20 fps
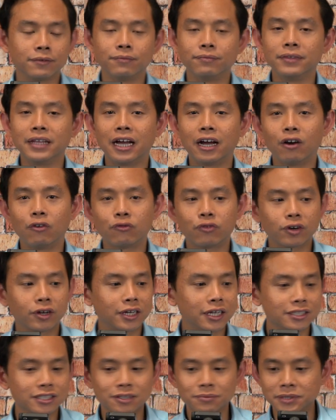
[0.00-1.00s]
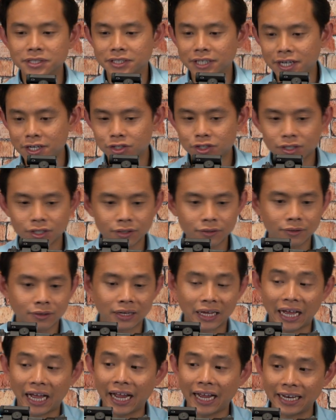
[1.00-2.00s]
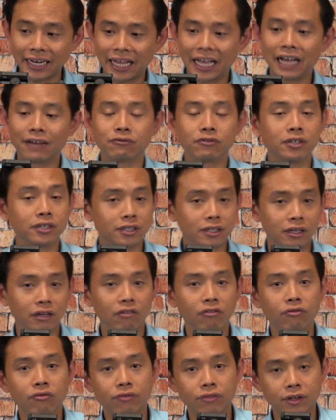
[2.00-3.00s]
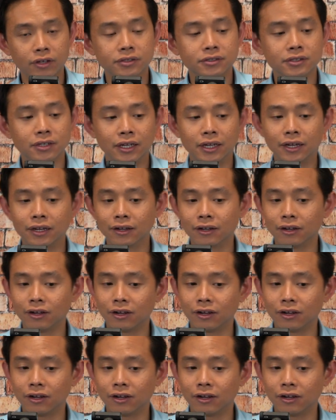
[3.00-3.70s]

Now for customization, I'd have to give this thing